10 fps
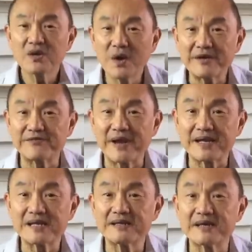Quite
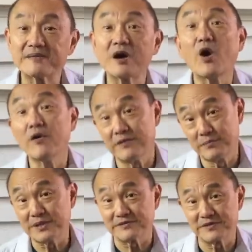frankly, they're
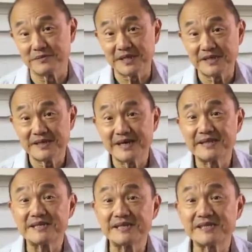overbuilt for me, and
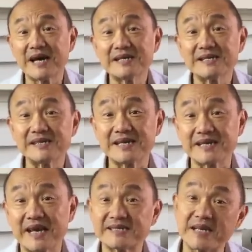their design
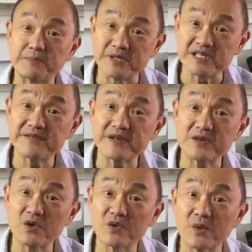aesthetic as a Pacific
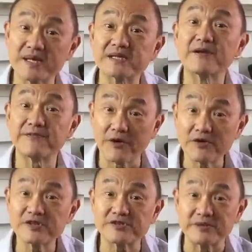Northwest
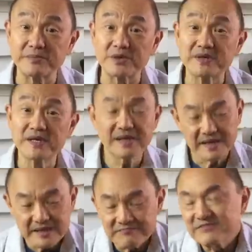forestry boot
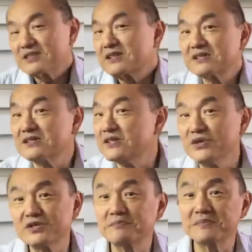just doesn't
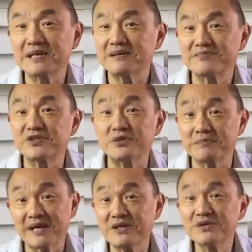suit
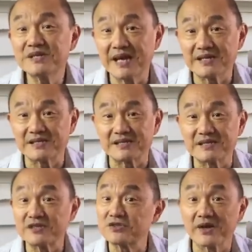my use cases
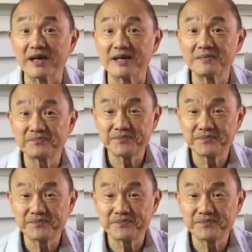in Australia.